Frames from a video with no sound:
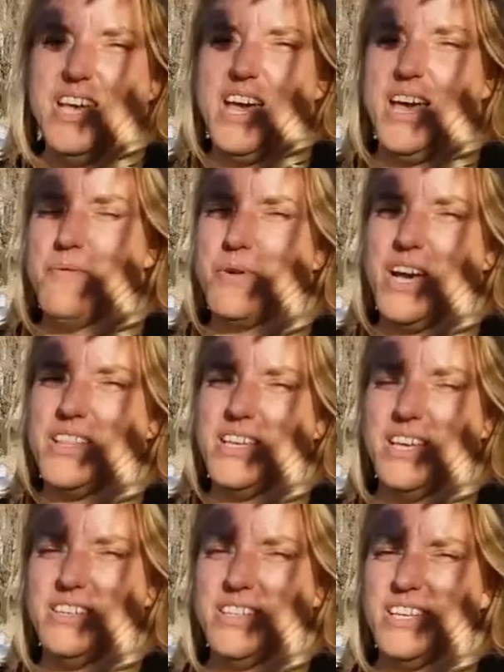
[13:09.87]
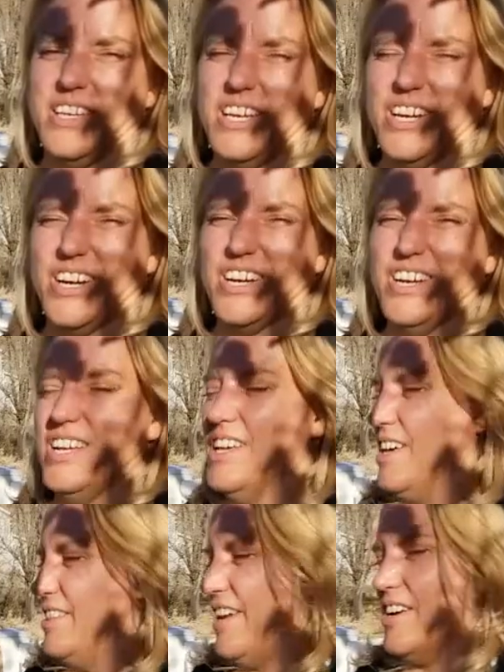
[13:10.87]
And by the end of the year,
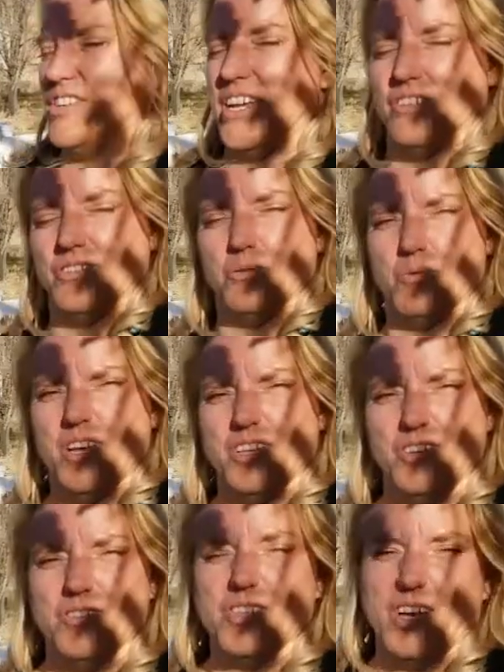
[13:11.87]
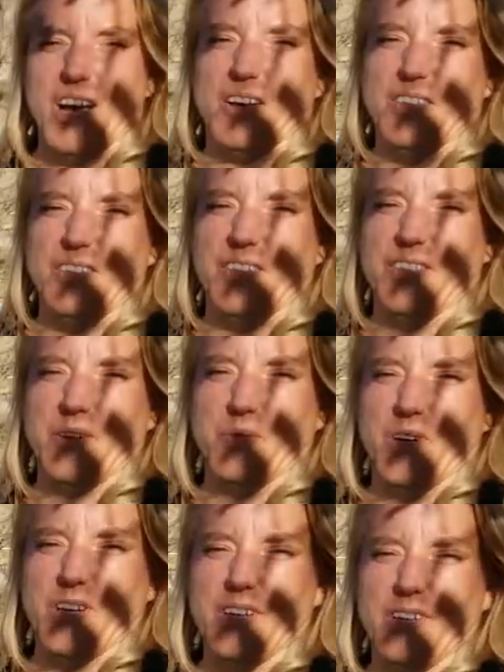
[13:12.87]
they are down to what you saw that they
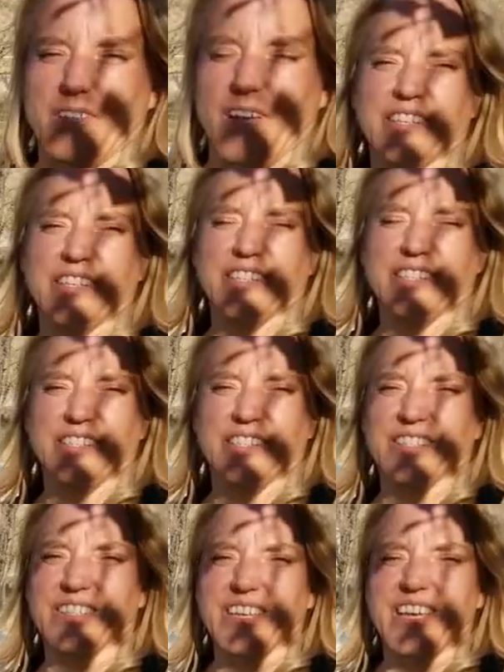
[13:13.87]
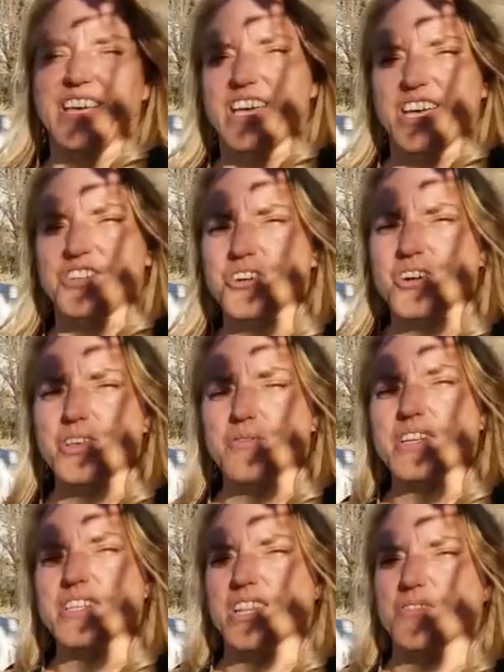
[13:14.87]
were. Enjoy the
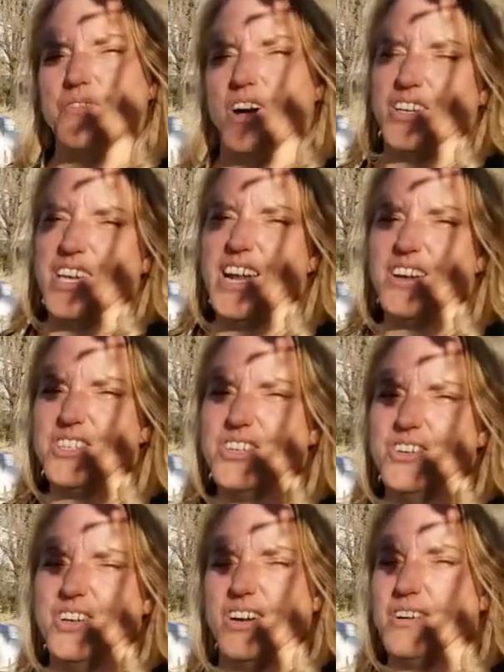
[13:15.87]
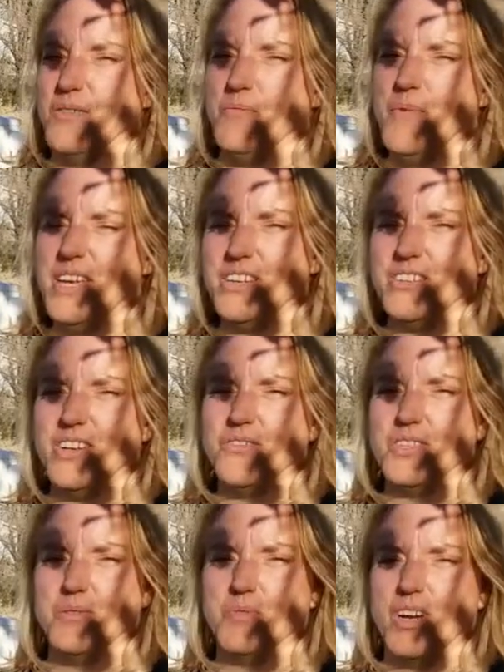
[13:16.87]
rest of the fall. Get out to your garden. Make
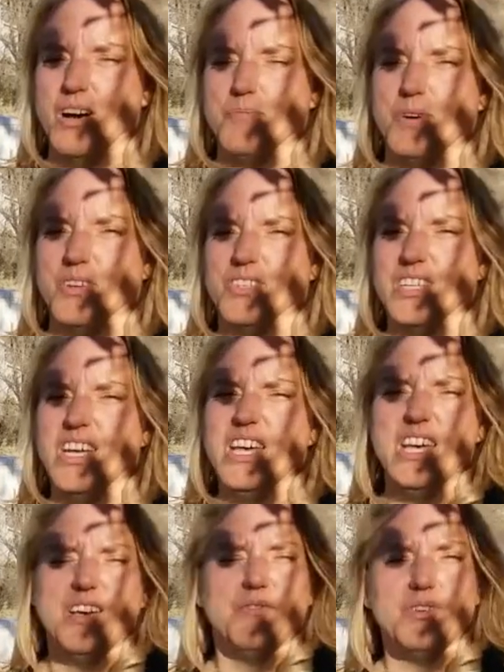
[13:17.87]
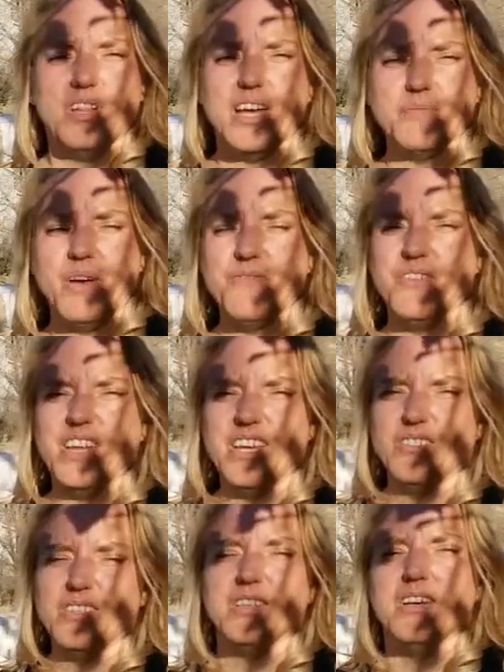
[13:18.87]
yourself some compost. If you like my
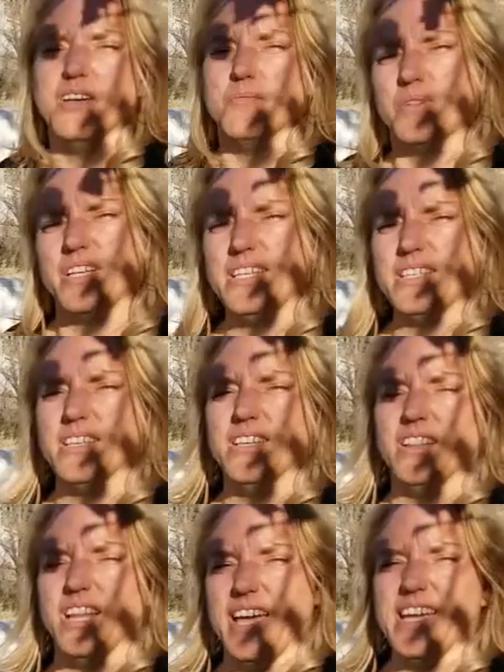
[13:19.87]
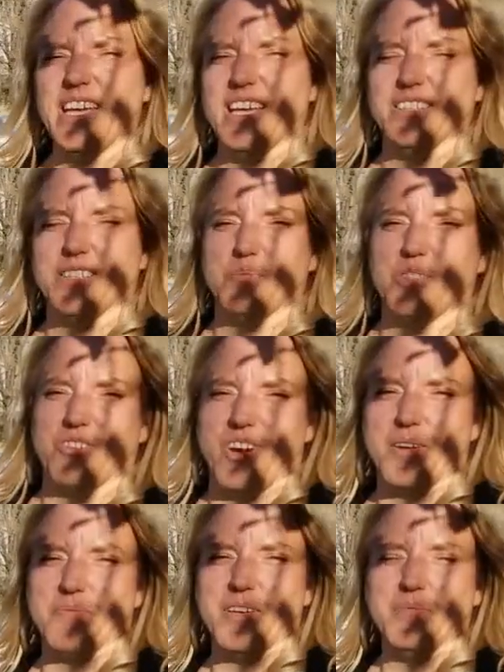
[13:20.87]
videos, please like and
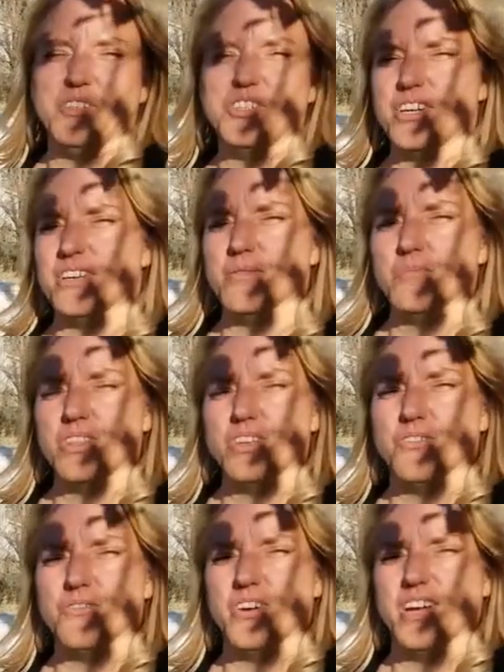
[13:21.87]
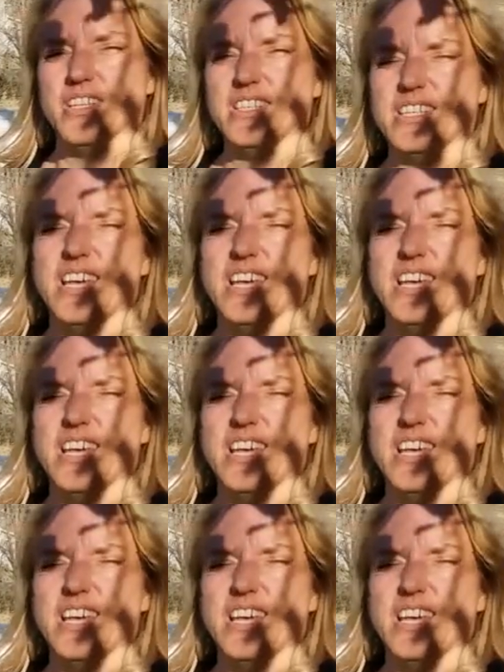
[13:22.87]
subscribe them and share them with your friends.